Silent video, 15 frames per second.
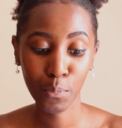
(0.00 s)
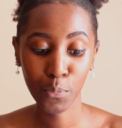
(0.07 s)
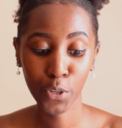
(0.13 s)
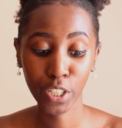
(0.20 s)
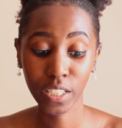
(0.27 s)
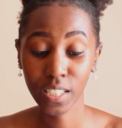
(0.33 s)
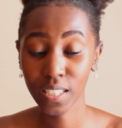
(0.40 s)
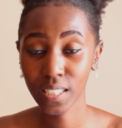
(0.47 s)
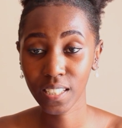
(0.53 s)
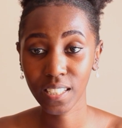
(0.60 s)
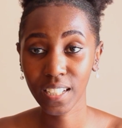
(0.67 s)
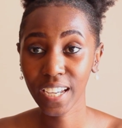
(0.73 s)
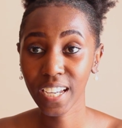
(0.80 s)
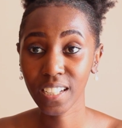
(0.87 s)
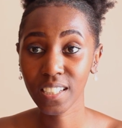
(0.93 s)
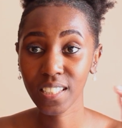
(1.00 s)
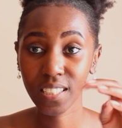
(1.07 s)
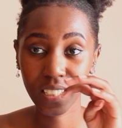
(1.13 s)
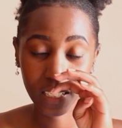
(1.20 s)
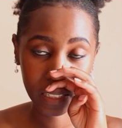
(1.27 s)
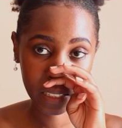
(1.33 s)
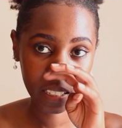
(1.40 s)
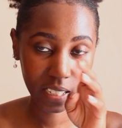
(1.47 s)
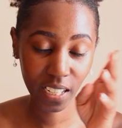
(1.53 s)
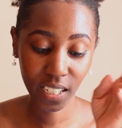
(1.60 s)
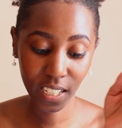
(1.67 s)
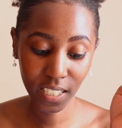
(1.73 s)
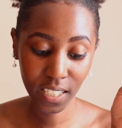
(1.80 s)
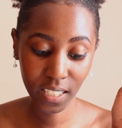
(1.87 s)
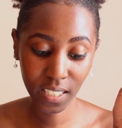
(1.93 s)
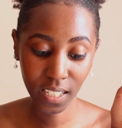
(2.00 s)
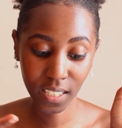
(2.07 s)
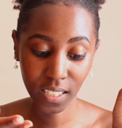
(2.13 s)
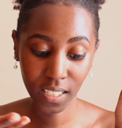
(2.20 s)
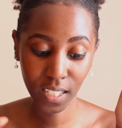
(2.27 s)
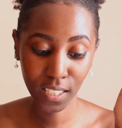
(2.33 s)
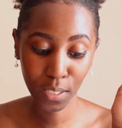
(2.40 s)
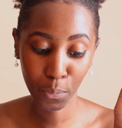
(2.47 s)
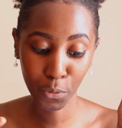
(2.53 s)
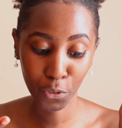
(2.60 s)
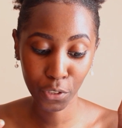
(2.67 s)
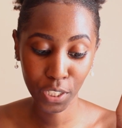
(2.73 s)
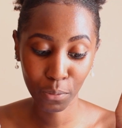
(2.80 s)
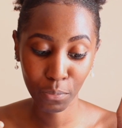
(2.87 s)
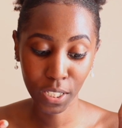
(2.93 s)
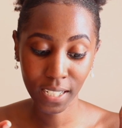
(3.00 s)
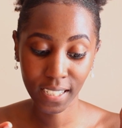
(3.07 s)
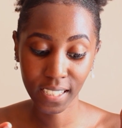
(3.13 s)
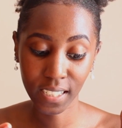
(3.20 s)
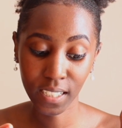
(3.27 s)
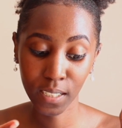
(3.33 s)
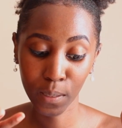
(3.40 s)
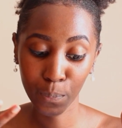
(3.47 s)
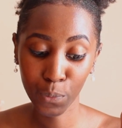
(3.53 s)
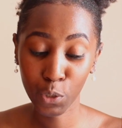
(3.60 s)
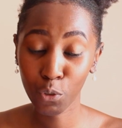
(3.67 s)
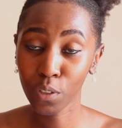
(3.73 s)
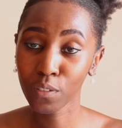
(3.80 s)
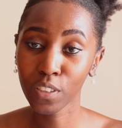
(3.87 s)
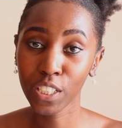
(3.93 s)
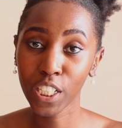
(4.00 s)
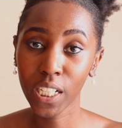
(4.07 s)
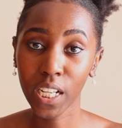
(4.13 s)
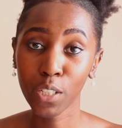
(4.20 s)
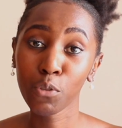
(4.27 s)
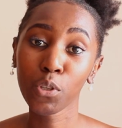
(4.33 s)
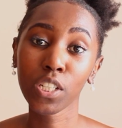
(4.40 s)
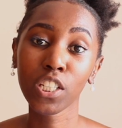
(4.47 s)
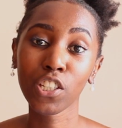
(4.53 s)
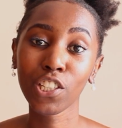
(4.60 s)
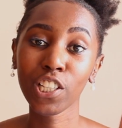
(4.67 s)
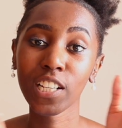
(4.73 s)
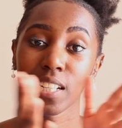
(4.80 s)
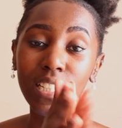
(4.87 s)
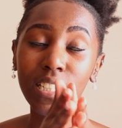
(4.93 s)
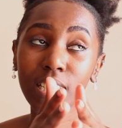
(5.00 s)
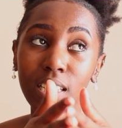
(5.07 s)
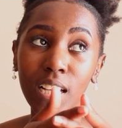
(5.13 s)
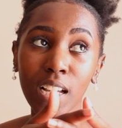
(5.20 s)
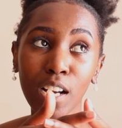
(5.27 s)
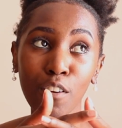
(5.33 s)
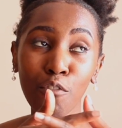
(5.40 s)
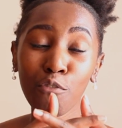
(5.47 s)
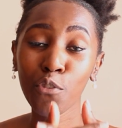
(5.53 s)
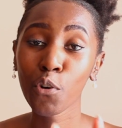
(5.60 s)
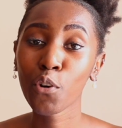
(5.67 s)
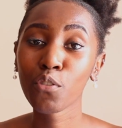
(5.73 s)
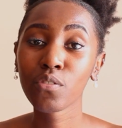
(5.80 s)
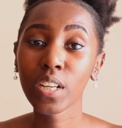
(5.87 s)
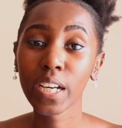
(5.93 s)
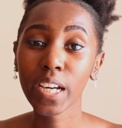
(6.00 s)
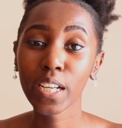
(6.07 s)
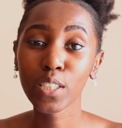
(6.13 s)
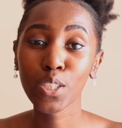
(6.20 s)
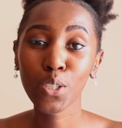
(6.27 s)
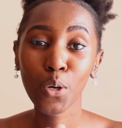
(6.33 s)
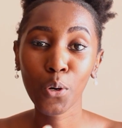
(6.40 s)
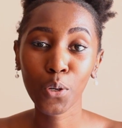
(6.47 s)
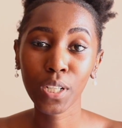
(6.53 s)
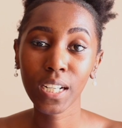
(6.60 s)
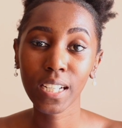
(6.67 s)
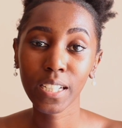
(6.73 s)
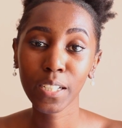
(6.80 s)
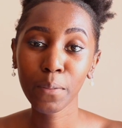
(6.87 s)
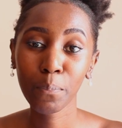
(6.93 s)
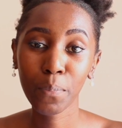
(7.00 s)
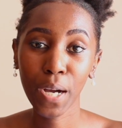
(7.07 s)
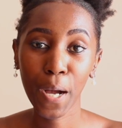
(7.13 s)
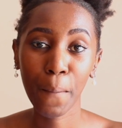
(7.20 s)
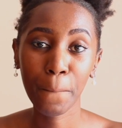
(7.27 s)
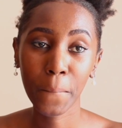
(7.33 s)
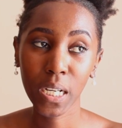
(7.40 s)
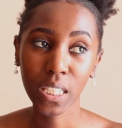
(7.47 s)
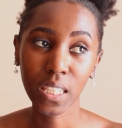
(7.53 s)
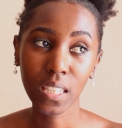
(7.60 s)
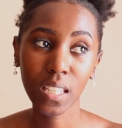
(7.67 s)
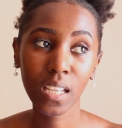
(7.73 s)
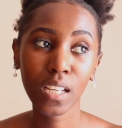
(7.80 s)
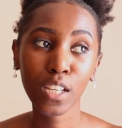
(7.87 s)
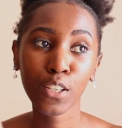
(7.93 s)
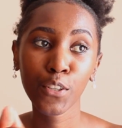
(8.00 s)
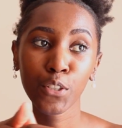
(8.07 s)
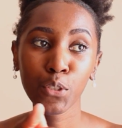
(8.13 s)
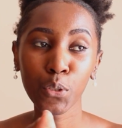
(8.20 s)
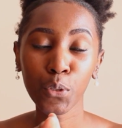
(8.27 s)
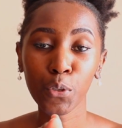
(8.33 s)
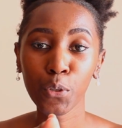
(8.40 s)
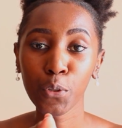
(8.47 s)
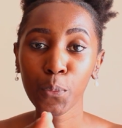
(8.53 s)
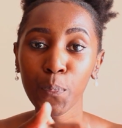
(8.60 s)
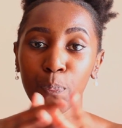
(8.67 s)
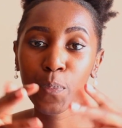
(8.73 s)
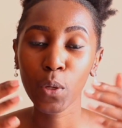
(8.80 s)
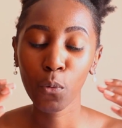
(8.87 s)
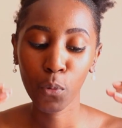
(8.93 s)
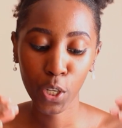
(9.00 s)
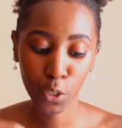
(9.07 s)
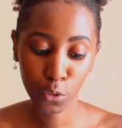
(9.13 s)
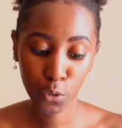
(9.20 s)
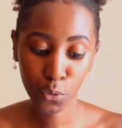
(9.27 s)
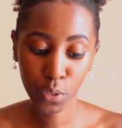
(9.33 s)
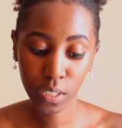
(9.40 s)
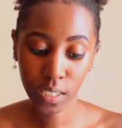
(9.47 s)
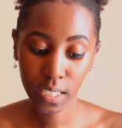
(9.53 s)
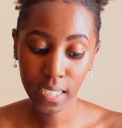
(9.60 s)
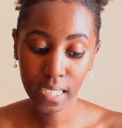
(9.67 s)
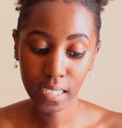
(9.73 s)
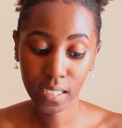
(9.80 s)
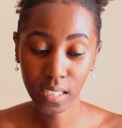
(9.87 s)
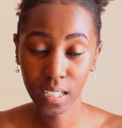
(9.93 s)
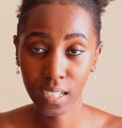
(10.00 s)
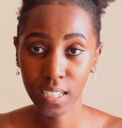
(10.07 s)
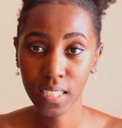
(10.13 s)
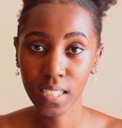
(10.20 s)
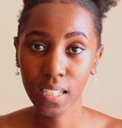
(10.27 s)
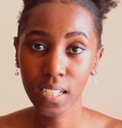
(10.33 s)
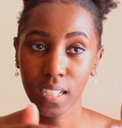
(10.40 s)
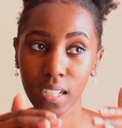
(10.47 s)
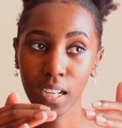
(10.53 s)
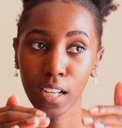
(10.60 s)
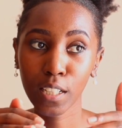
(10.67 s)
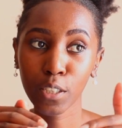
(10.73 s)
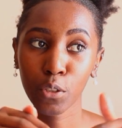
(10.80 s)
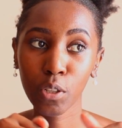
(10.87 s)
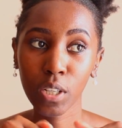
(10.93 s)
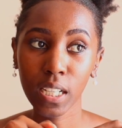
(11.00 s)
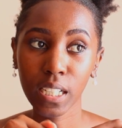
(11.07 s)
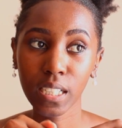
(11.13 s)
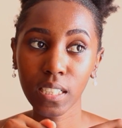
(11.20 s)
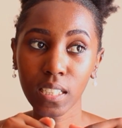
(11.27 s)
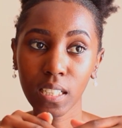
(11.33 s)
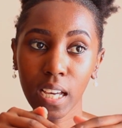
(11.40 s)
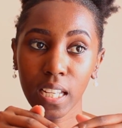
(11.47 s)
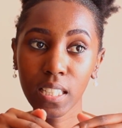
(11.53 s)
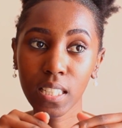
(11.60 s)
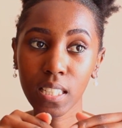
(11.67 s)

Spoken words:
0.80 cents. That's approximately 1,220 shillings for overheads only per month. So when you do it like that, calculate and